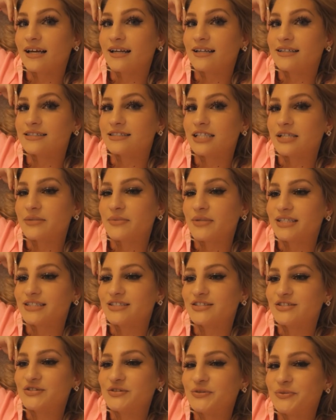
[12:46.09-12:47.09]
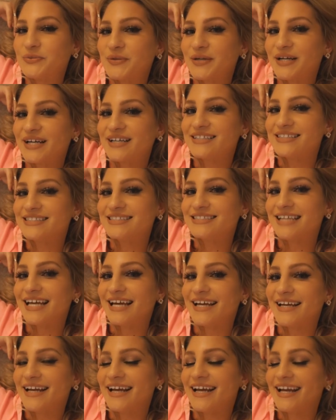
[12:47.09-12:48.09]
and it's going to be super
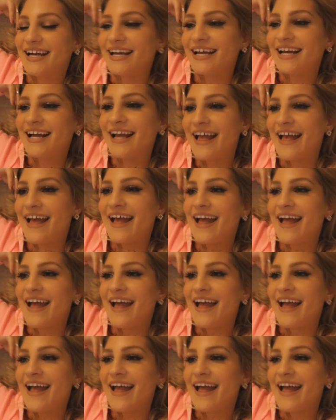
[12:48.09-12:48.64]
exciting.